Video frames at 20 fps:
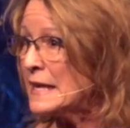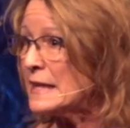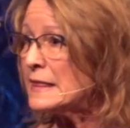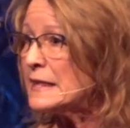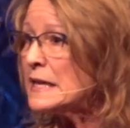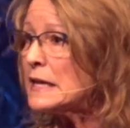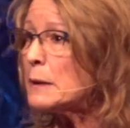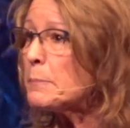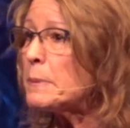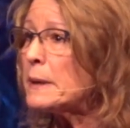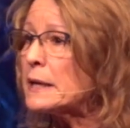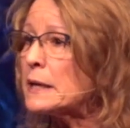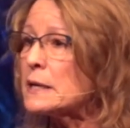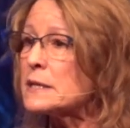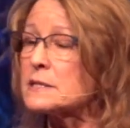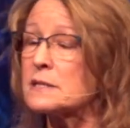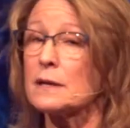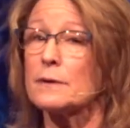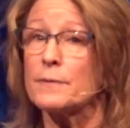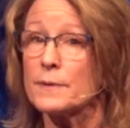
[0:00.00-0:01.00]
They think
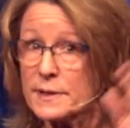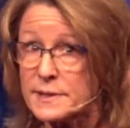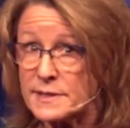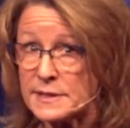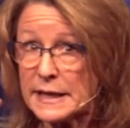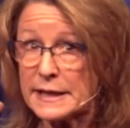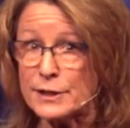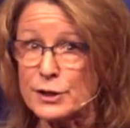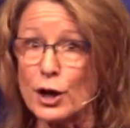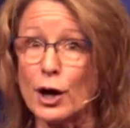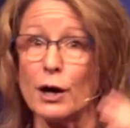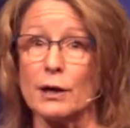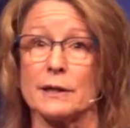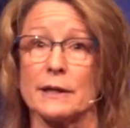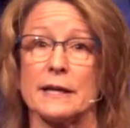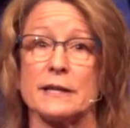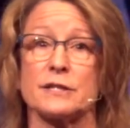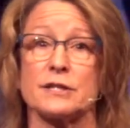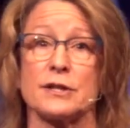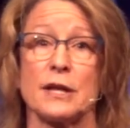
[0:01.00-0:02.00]
because of said
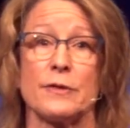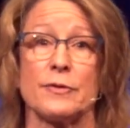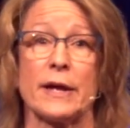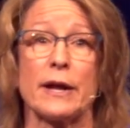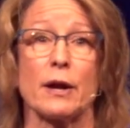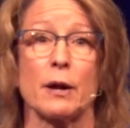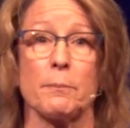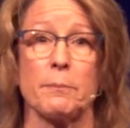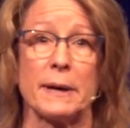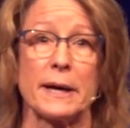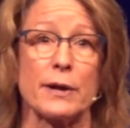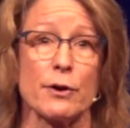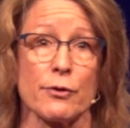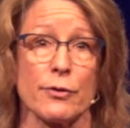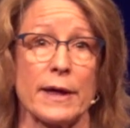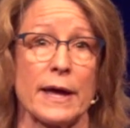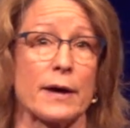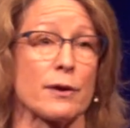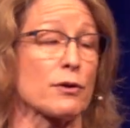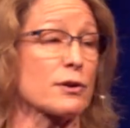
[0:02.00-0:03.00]
knowledge that they are
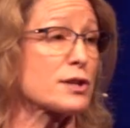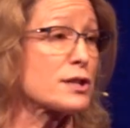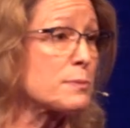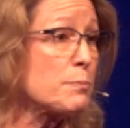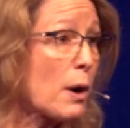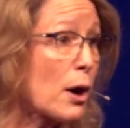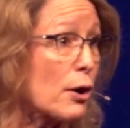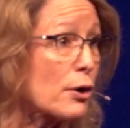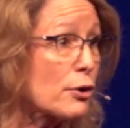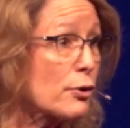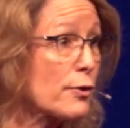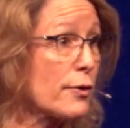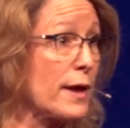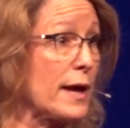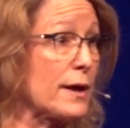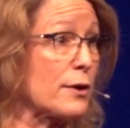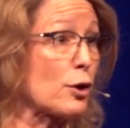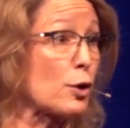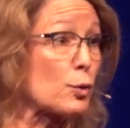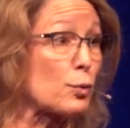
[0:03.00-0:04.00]
better than or smarter
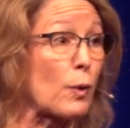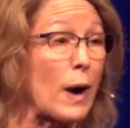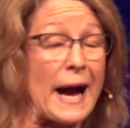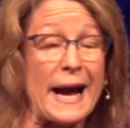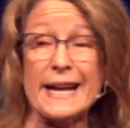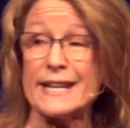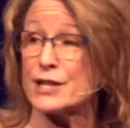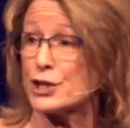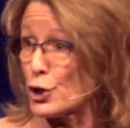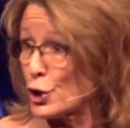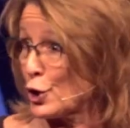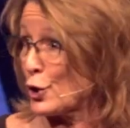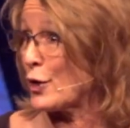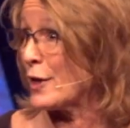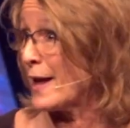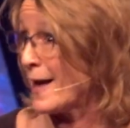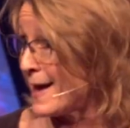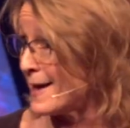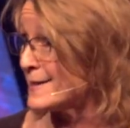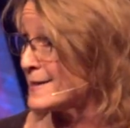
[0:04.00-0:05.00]
than or righter
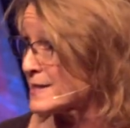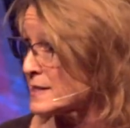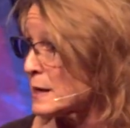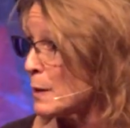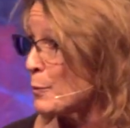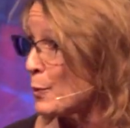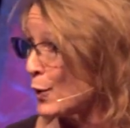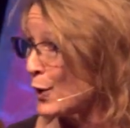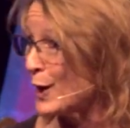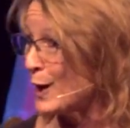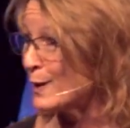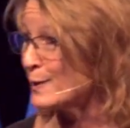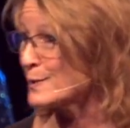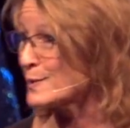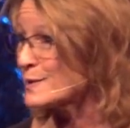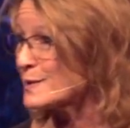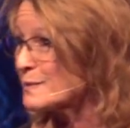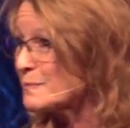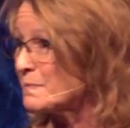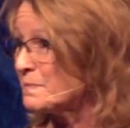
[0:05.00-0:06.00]
than someone
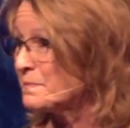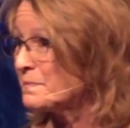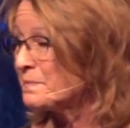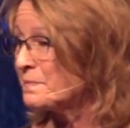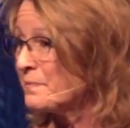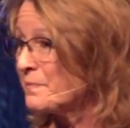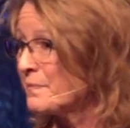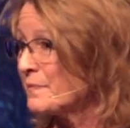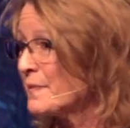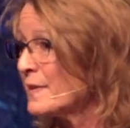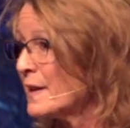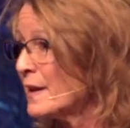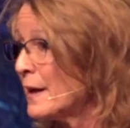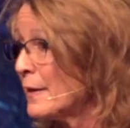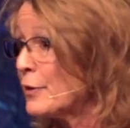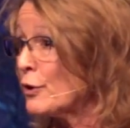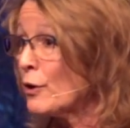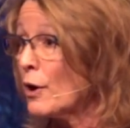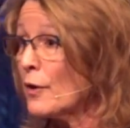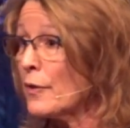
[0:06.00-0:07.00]
else.
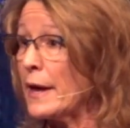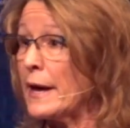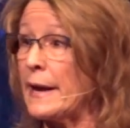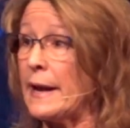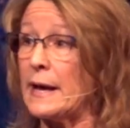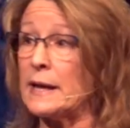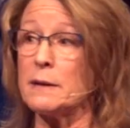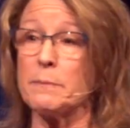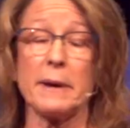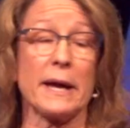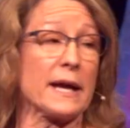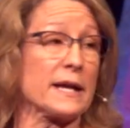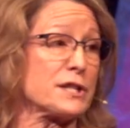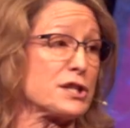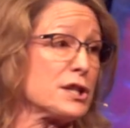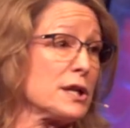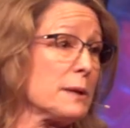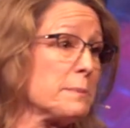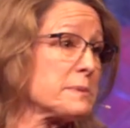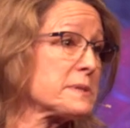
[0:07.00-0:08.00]
They're all that and a bag
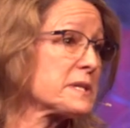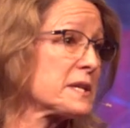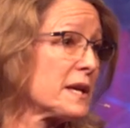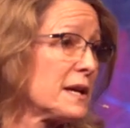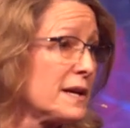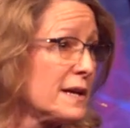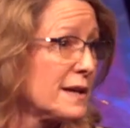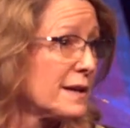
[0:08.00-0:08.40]
of chips.